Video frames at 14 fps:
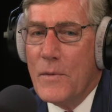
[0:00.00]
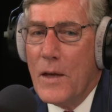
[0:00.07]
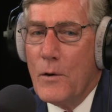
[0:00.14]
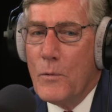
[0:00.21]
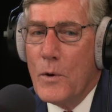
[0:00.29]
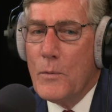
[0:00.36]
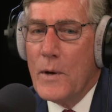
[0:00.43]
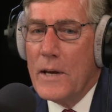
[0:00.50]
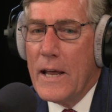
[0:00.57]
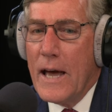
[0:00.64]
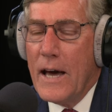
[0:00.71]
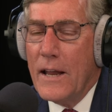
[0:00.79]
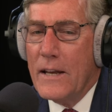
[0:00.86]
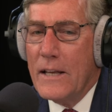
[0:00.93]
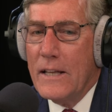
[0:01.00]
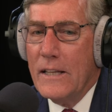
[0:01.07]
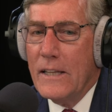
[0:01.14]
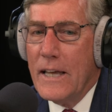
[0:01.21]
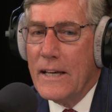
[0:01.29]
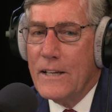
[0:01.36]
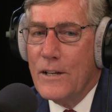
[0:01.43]
and we went out and
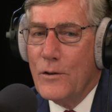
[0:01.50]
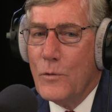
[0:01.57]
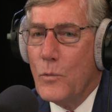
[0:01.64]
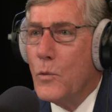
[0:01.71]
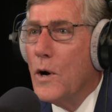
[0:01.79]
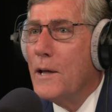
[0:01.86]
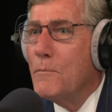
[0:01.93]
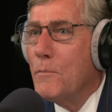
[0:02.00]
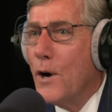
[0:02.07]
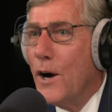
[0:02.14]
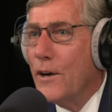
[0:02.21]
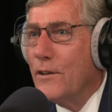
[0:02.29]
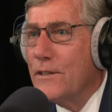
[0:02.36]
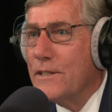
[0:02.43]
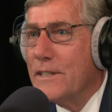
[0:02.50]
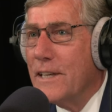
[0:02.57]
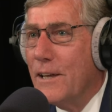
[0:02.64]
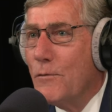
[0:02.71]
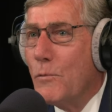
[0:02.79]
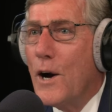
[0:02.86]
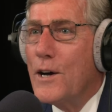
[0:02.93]
collected wine bottles
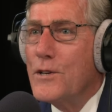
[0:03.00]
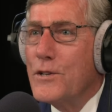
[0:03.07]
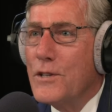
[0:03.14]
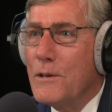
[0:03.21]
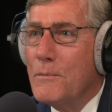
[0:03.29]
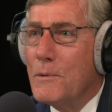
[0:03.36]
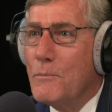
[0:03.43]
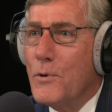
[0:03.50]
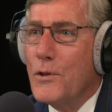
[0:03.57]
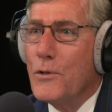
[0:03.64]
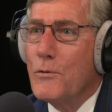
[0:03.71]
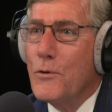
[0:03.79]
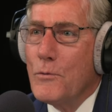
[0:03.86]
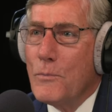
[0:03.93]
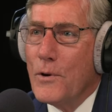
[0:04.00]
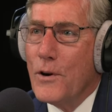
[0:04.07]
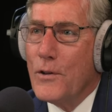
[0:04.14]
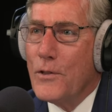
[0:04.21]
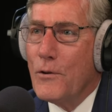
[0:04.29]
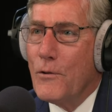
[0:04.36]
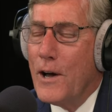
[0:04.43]
and washed them and put the root beer
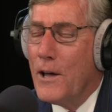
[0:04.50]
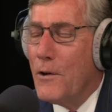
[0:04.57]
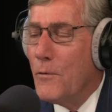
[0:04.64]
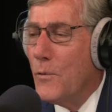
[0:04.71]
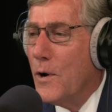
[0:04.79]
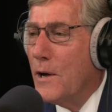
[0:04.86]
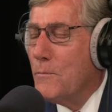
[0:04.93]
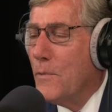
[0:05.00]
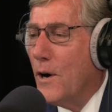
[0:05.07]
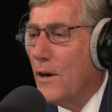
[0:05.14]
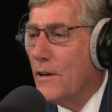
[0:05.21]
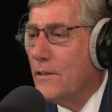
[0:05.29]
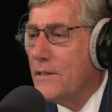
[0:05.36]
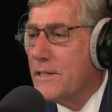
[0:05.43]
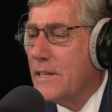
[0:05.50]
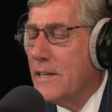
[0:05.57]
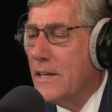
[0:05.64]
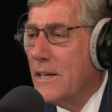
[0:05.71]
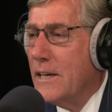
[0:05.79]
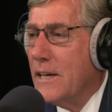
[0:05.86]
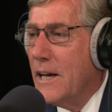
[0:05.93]
in the wine bottles,
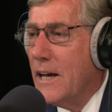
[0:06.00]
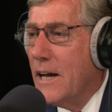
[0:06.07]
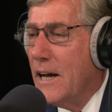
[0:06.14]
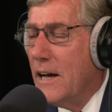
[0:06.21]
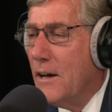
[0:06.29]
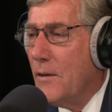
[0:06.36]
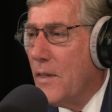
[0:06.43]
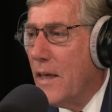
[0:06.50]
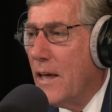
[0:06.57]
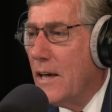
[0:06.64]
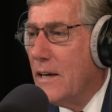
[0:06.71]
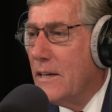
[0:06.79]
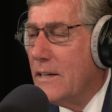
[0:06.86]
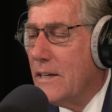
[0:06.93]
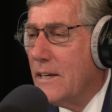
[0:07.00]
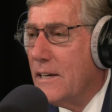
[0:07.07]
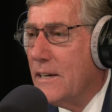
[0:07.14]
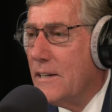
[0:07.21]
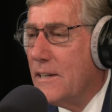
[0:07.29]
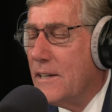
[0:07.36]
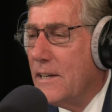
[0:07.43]
uh, and.
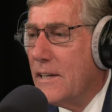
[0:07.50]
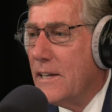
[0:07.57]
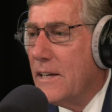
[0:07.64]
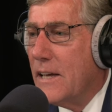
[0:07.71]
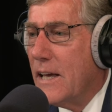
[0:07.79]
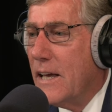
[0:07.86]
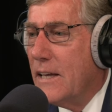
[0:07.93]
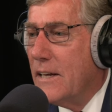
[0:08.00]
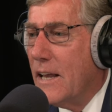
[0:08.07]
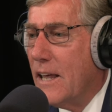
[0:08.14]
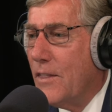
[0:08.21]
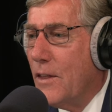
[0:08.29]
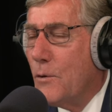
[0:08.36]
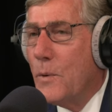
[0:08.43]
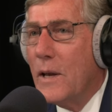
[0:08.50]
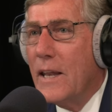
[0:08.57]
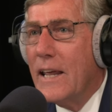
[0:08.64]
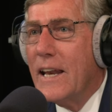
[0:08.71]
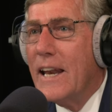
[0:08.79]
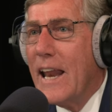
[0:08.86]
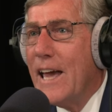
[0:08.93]
Uh, And, and then we
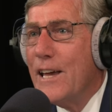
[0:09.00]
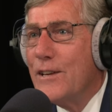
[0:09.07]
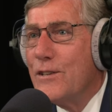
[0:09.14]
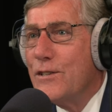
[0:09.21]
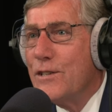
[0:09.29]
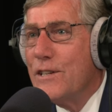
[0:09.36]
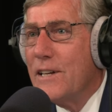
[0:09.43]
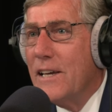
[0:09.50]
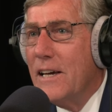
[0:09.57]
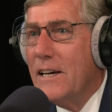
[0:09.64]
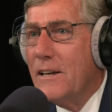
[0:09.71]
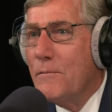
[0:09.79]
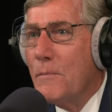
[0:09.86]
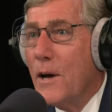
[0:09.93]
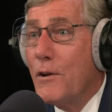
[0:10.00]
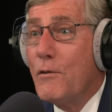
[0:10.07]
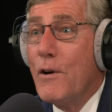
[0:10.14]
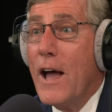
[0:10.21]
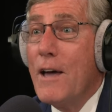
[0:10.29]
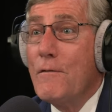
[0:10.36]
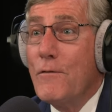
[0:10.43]
let it age. And my
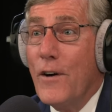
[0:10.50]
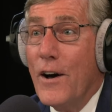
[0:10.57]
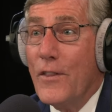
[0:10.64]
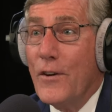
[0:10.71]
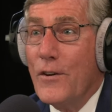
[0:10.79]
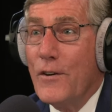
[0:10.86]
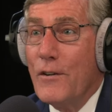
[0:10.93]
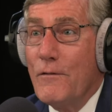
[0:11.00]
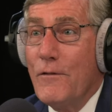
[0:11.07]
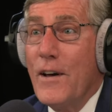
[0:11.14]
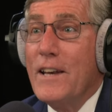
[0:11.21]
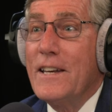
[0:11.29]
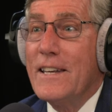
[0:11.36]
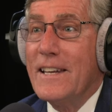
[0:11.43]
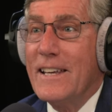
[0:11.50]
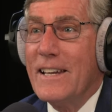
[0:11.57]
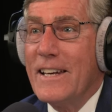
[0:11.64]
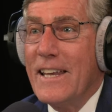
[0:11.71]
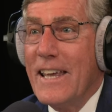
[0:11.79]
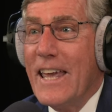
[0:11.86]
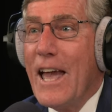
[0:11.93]
grandfather funded it.
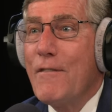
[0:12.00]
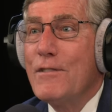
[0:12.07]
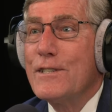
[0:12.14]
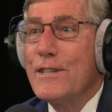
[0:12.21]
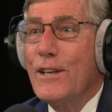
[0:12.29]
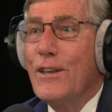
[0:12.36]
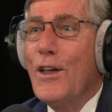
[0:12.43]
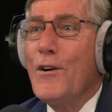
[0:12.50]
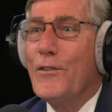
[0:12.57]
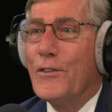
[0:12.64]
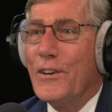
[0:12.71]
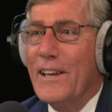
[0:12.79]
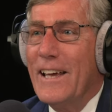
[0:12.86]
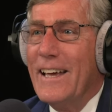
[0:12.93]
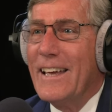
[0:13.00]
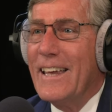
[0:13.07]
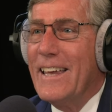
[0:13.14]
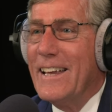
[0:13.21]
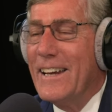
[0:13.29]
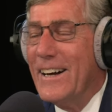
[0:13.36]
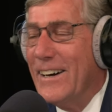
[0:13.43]
He gave us a loan. That's
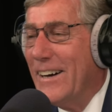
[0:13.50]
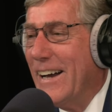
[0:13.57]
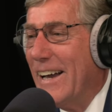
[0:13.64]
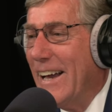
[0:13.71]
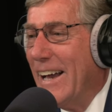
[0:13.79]
awesome.